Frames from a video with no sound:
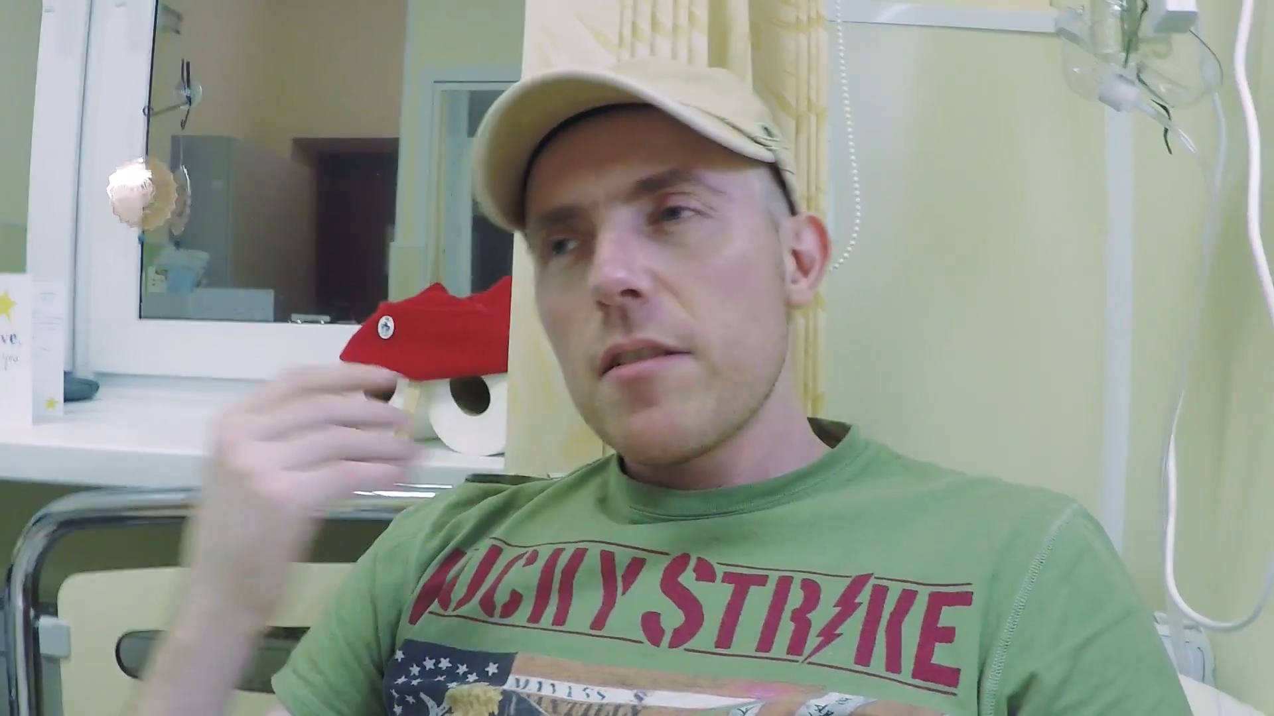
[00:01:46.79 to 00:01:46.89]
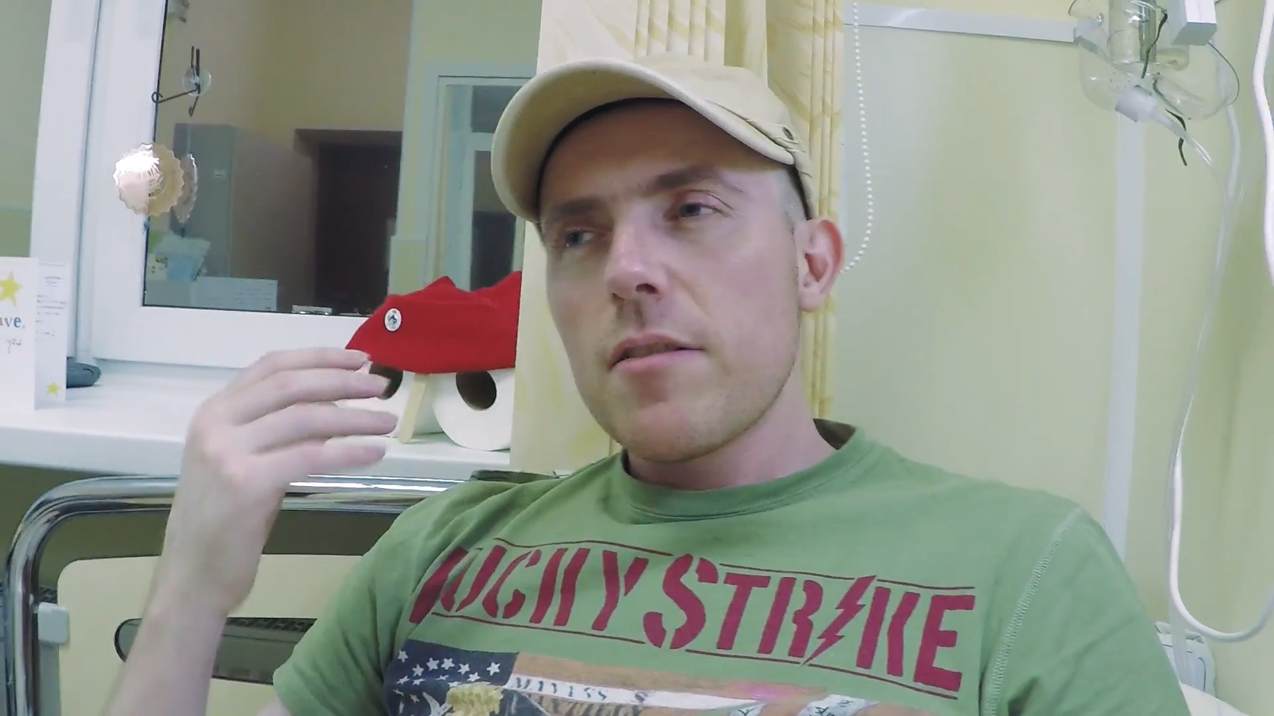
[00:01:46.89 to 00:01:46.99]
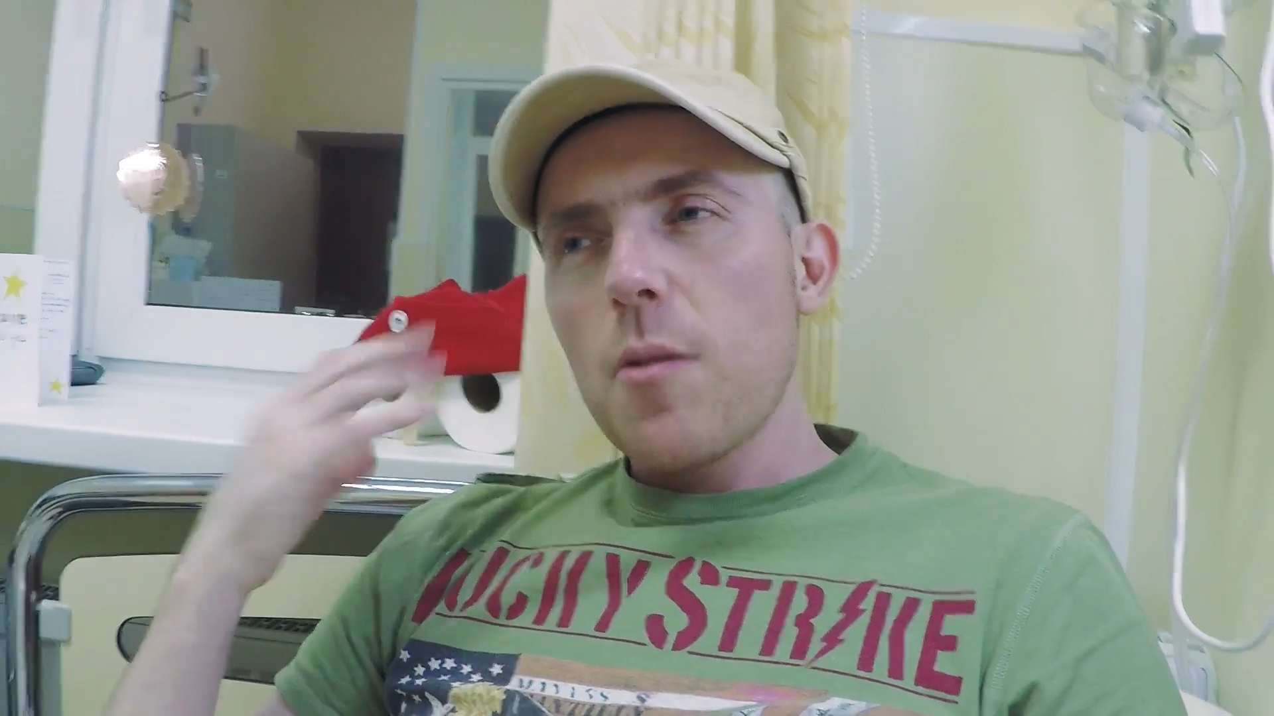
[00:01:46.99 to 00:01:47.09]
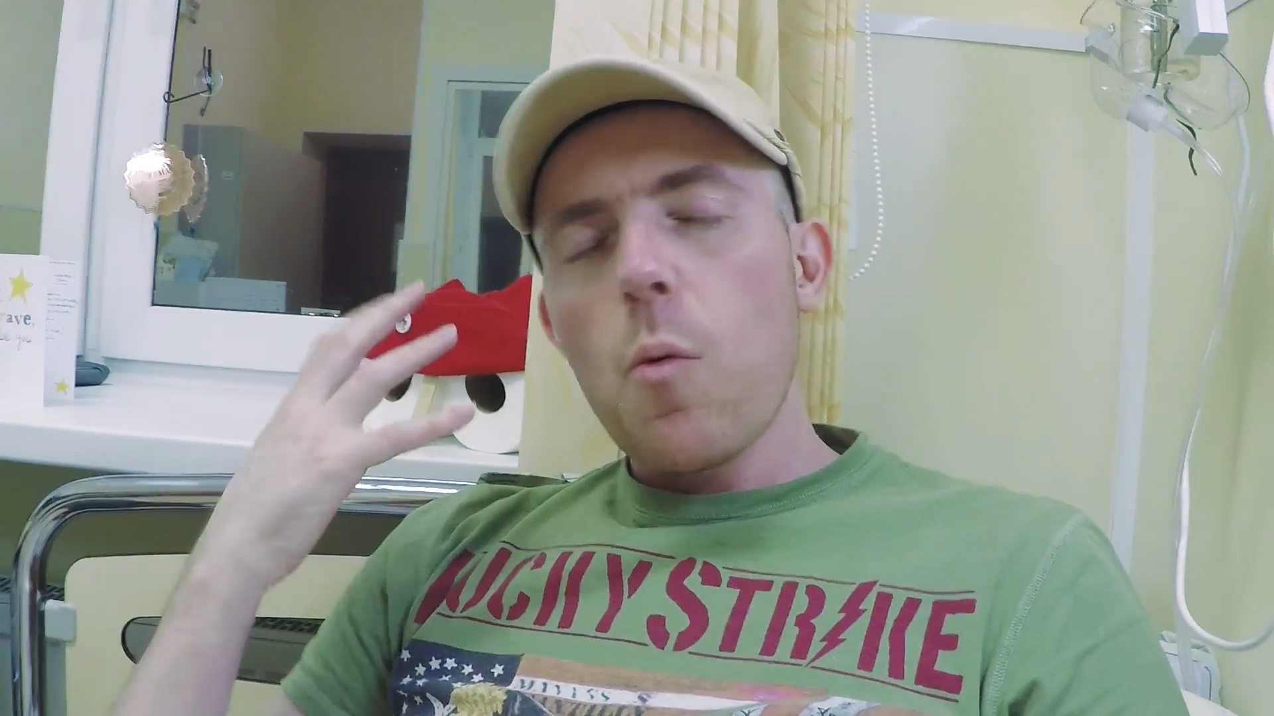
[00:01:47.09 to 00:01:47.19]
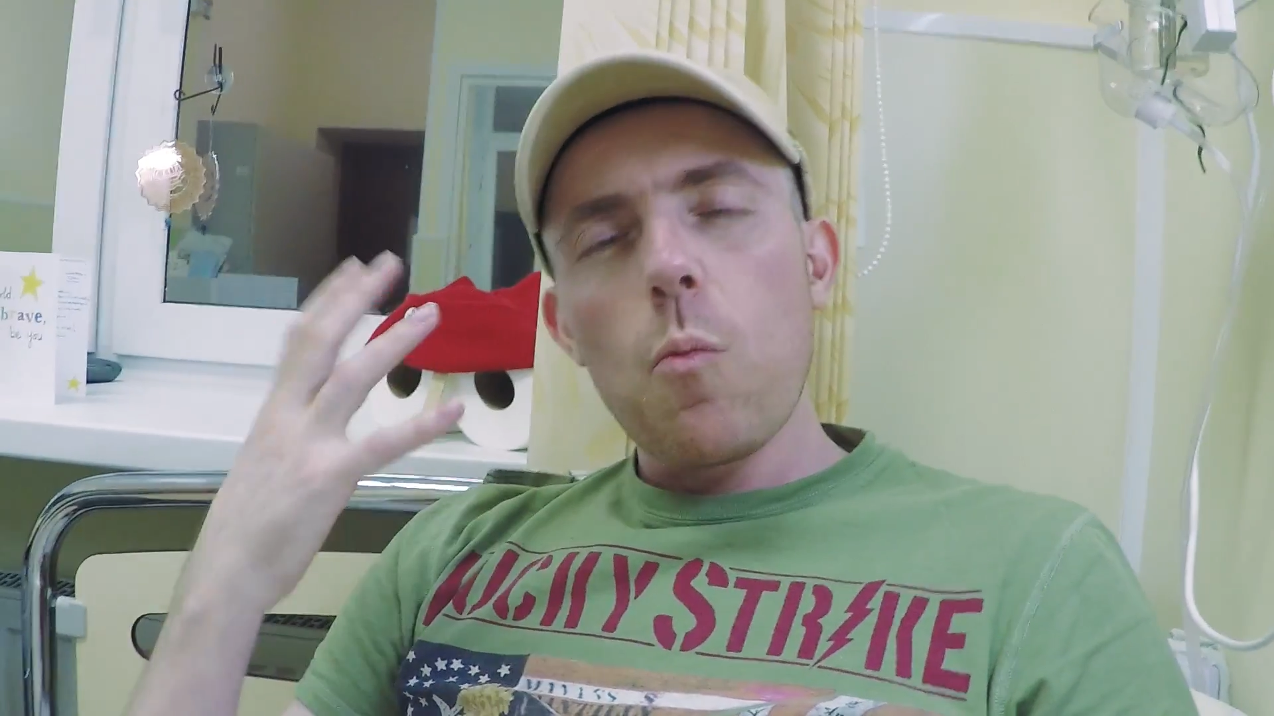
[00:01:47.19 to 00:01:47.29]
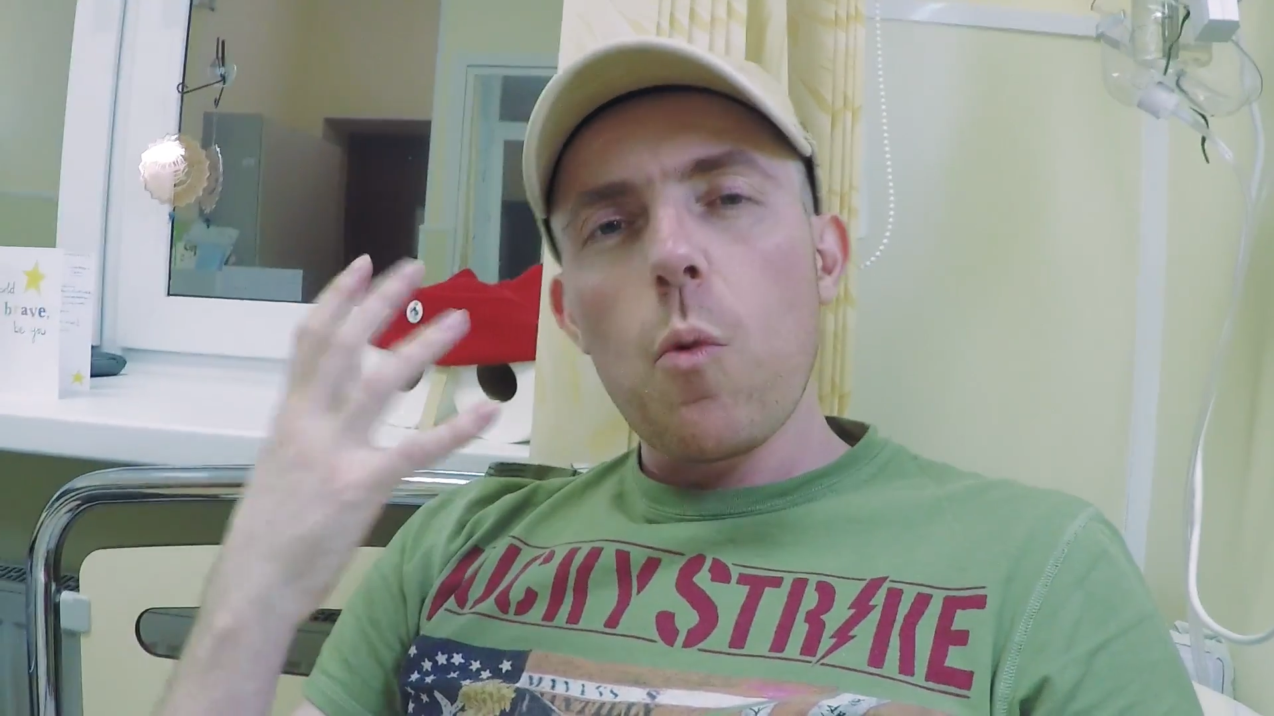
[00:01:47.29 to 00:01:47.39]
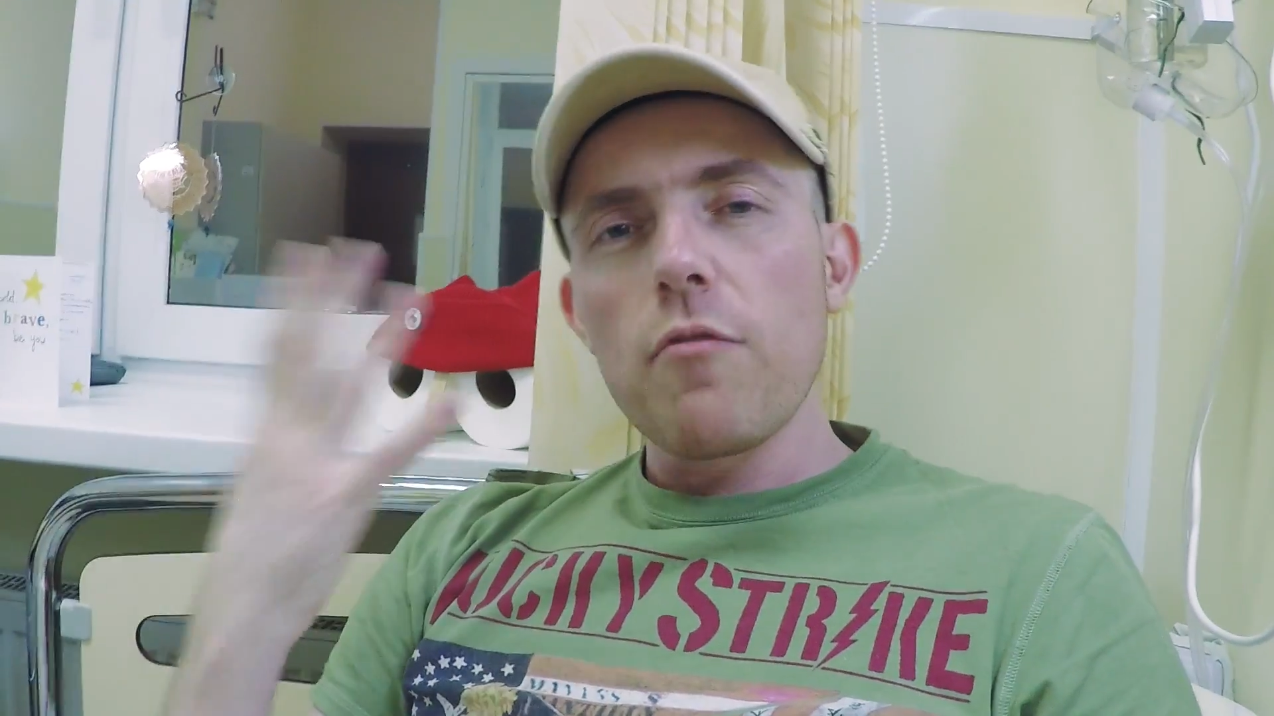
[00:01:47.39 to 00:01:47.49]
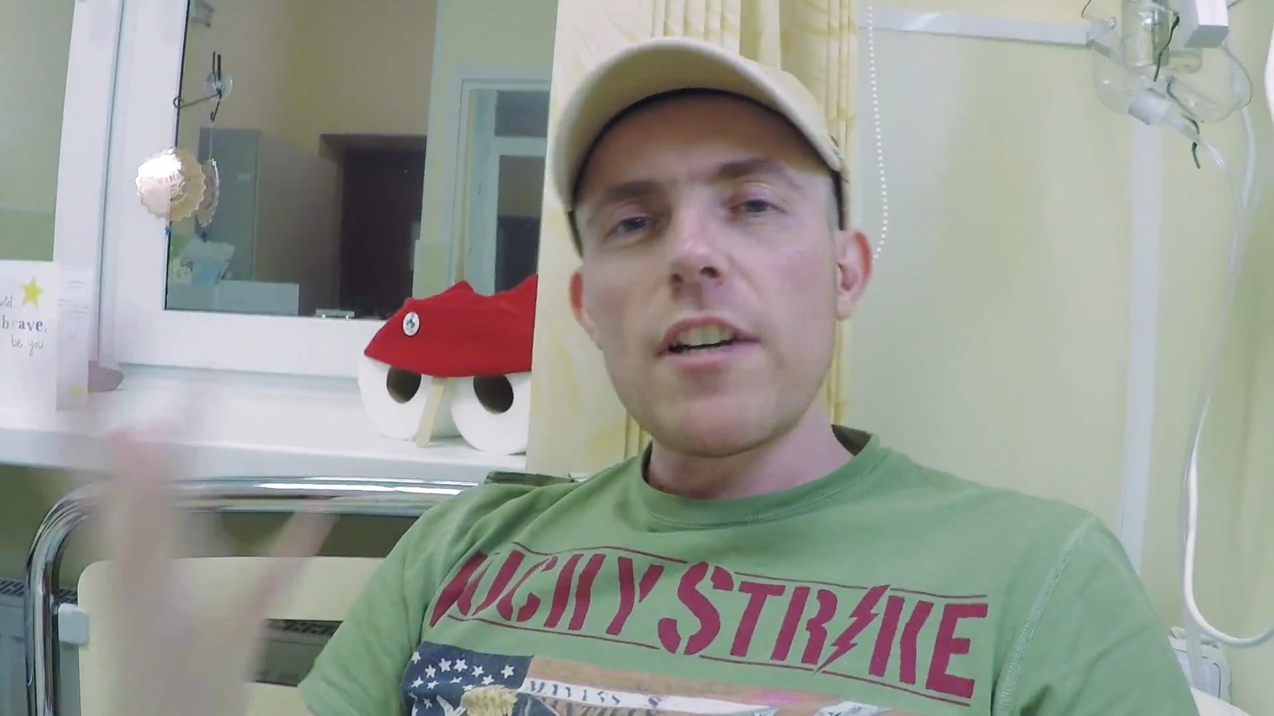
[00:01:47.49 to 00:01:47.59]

So one